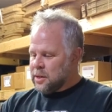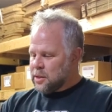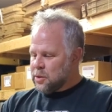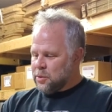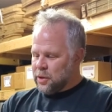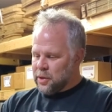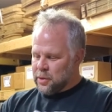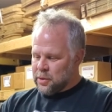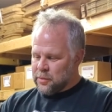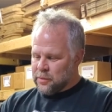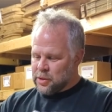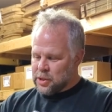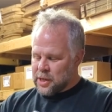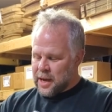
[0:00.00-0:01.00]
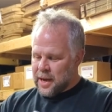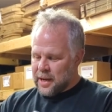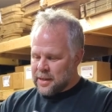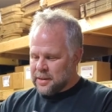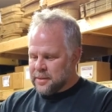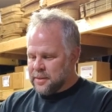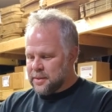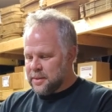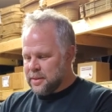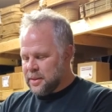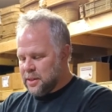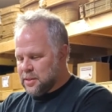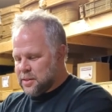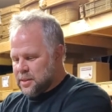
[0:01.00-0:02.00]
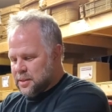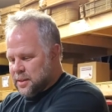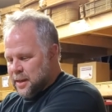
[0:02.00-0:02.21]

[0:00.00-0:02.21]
coil-over shock. These